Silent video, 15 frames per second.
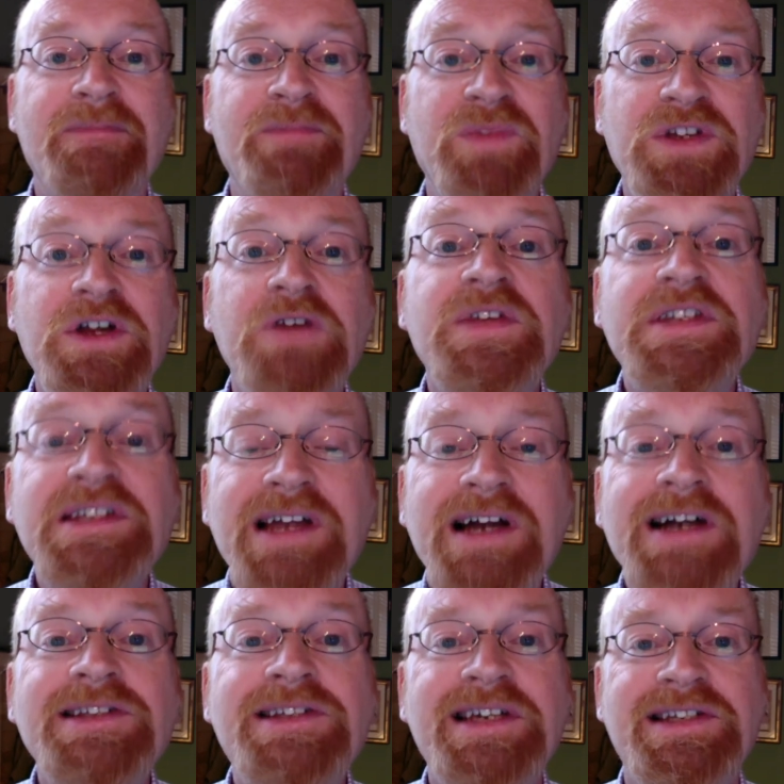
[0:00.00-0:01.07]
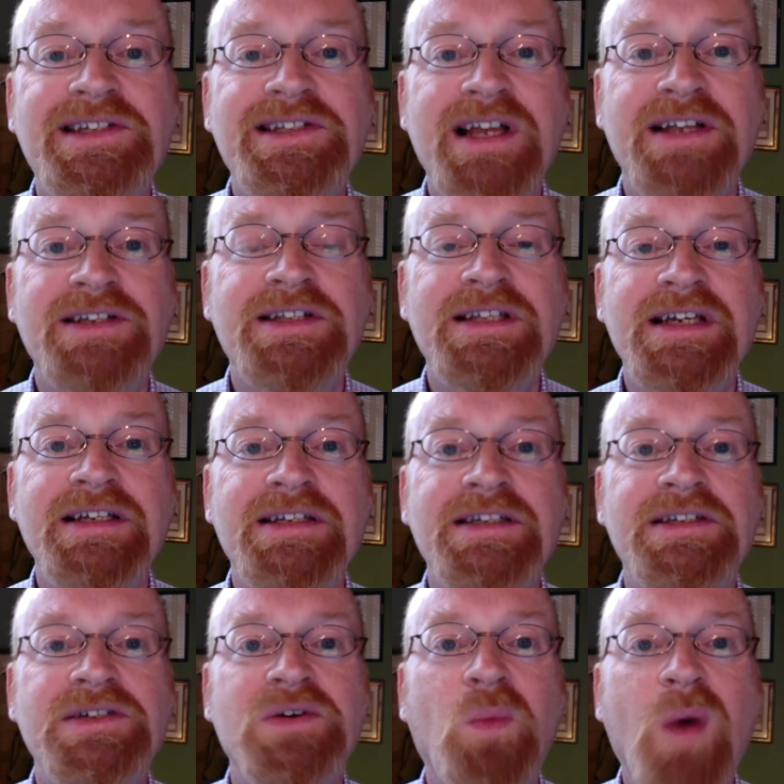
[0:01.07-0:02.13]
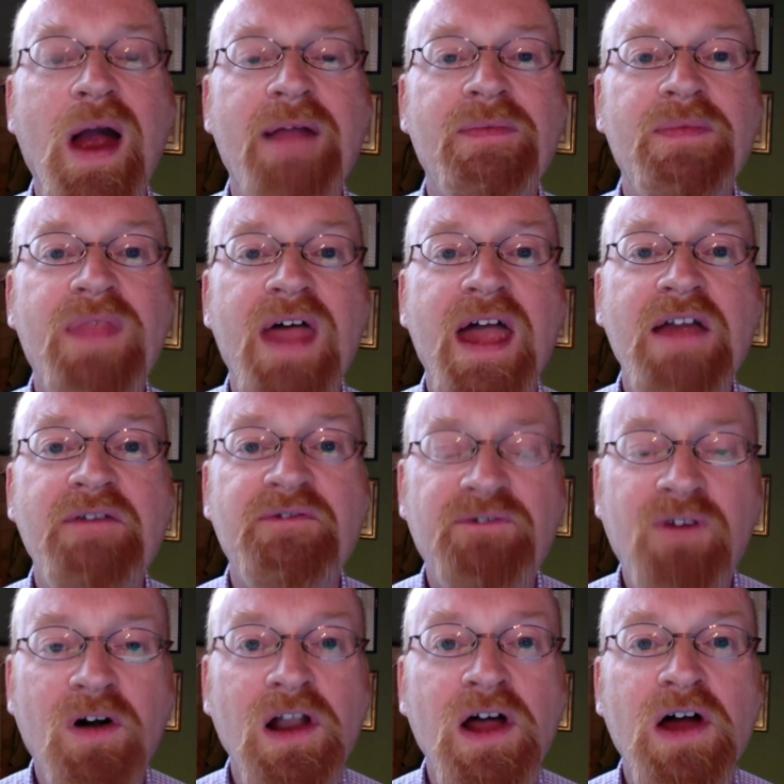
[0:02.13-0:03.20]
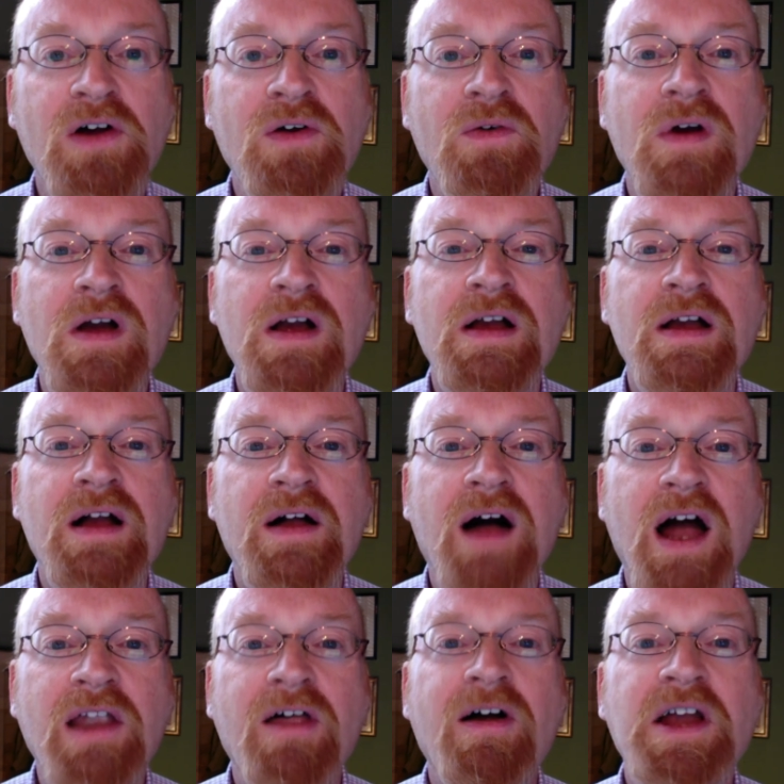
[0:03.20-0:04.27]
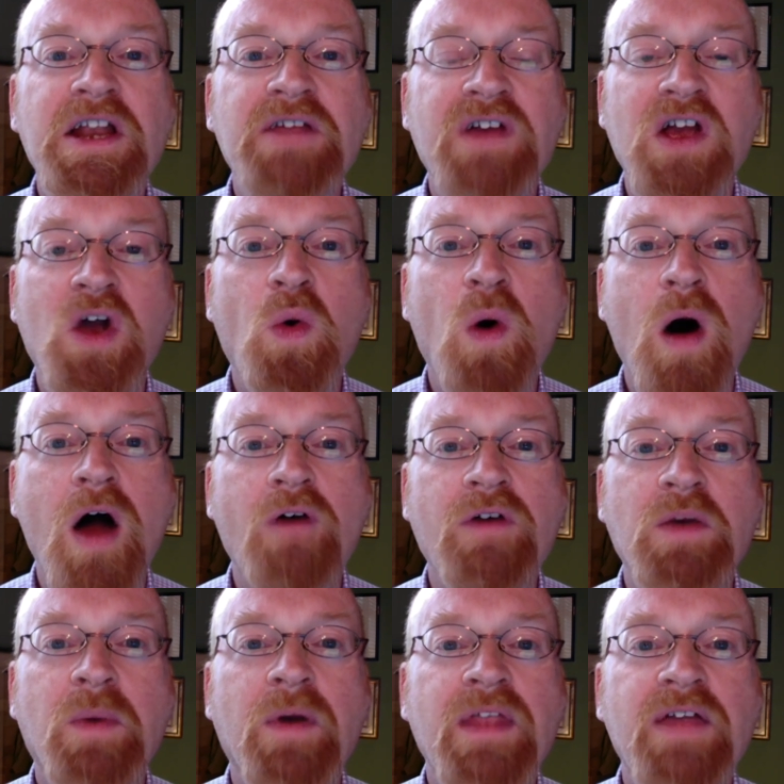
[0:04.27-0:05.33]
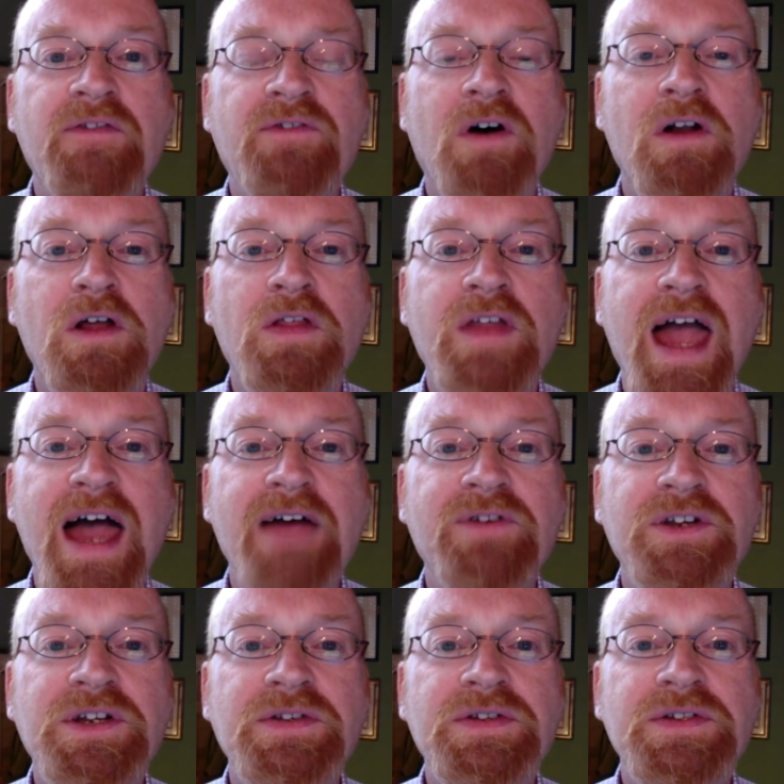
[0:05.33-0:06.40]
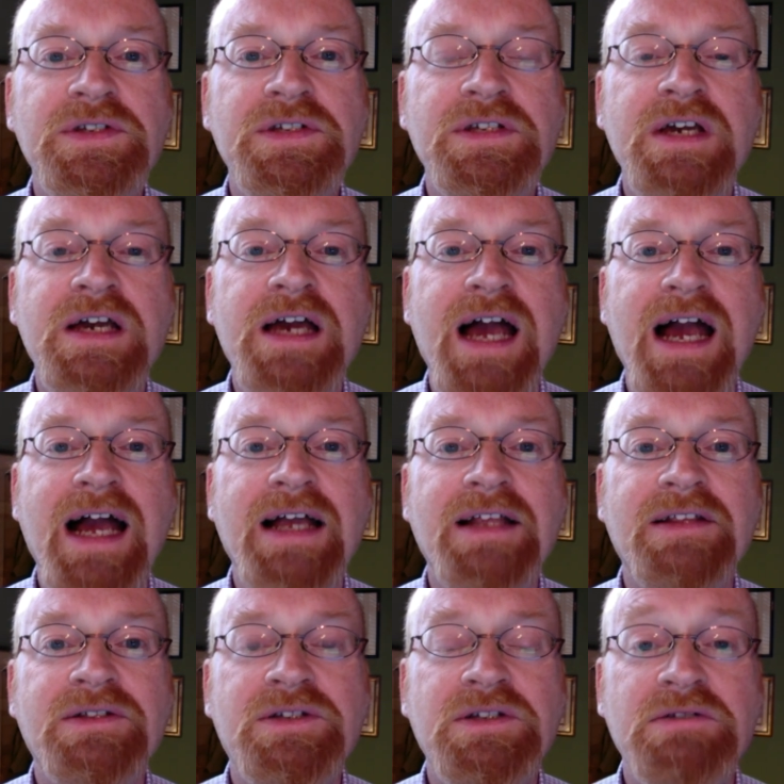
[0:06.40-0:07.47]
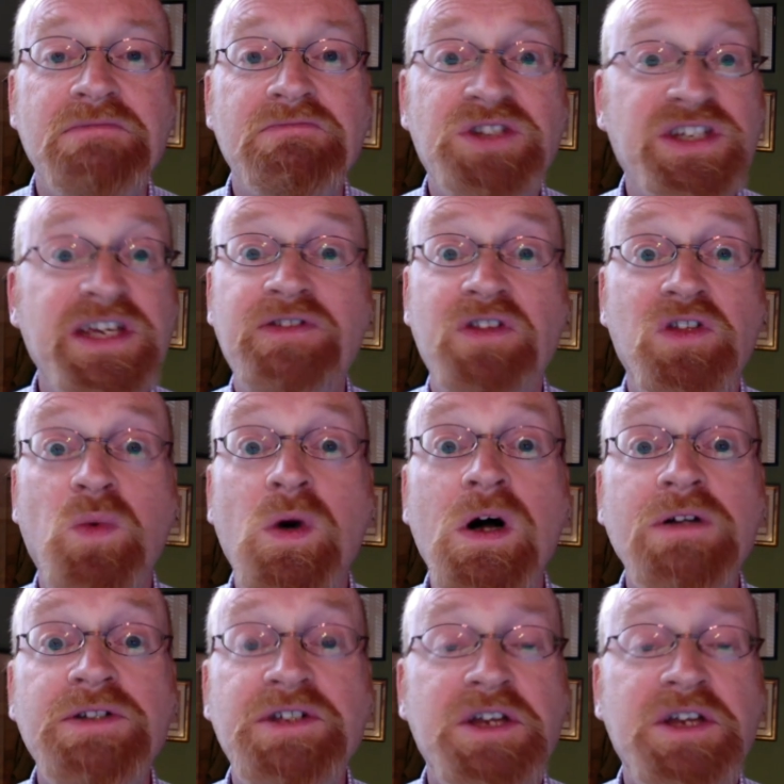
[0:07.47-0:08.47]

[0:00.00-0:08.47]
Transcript: You know, the scientist does this when they follow a line of inquiry, when they follow the evidence and see that the world